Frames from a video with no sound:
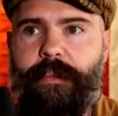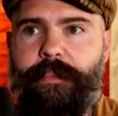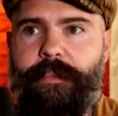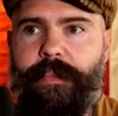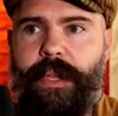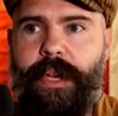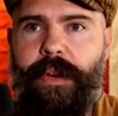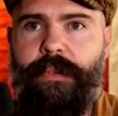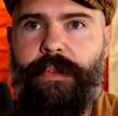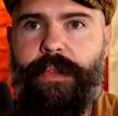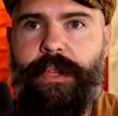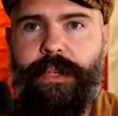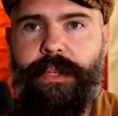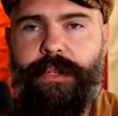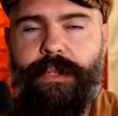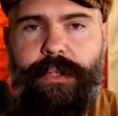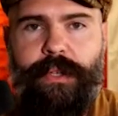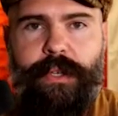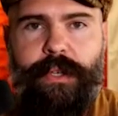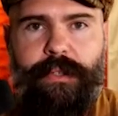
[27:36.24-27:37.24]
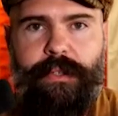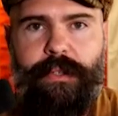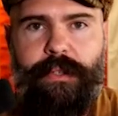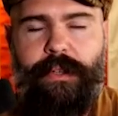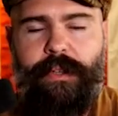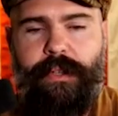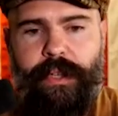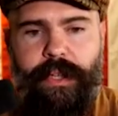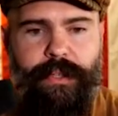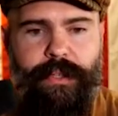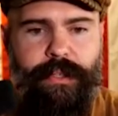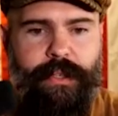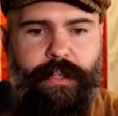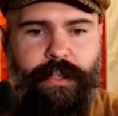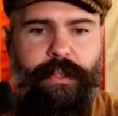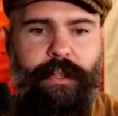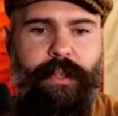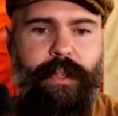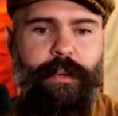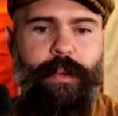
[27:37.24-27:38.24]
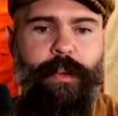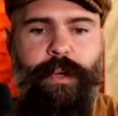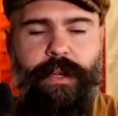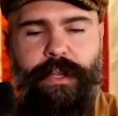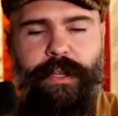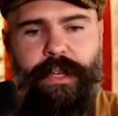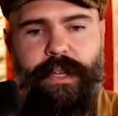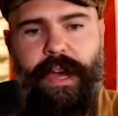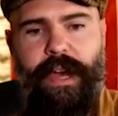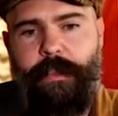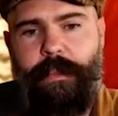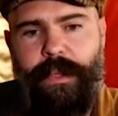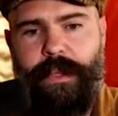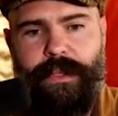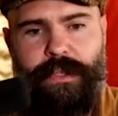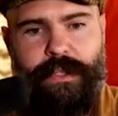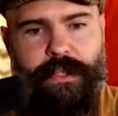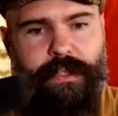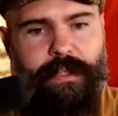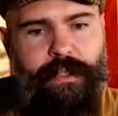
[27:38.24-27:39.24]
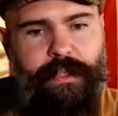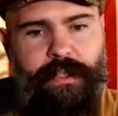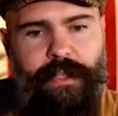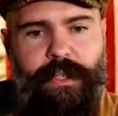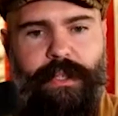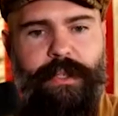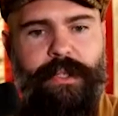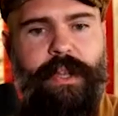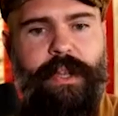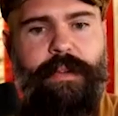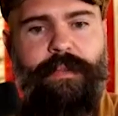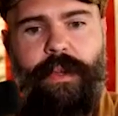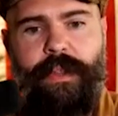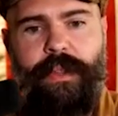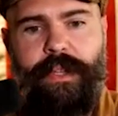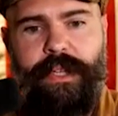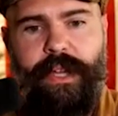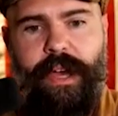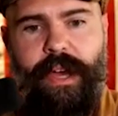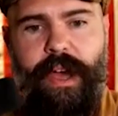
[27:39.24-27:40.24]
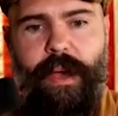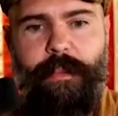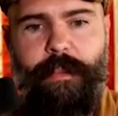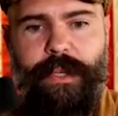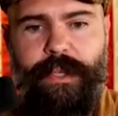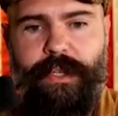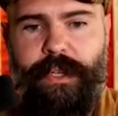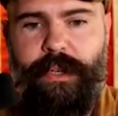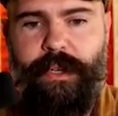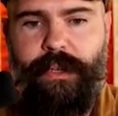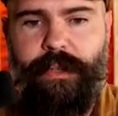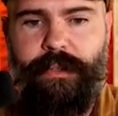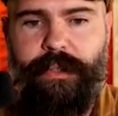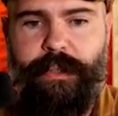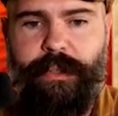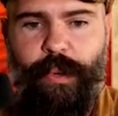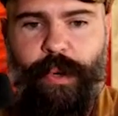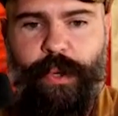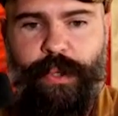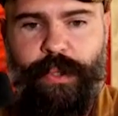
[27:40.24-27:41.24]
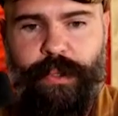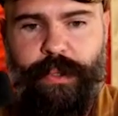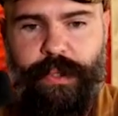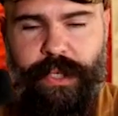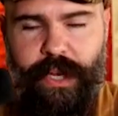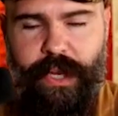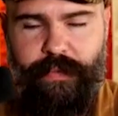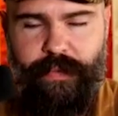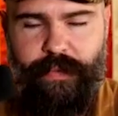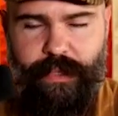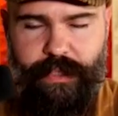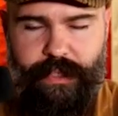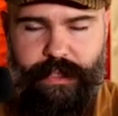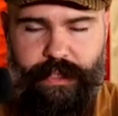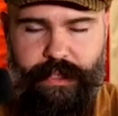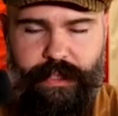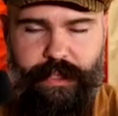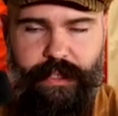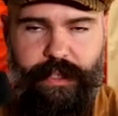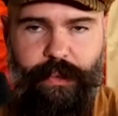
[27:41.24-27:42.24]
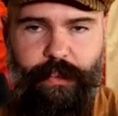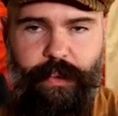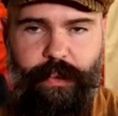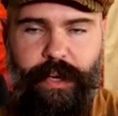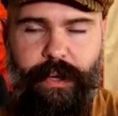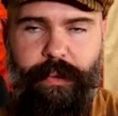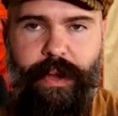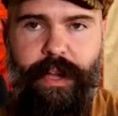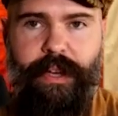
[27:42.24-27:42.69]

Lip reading: everything's just glitz and glimmer and diamonds and, stuff all the time. And, personal chefs and, running around.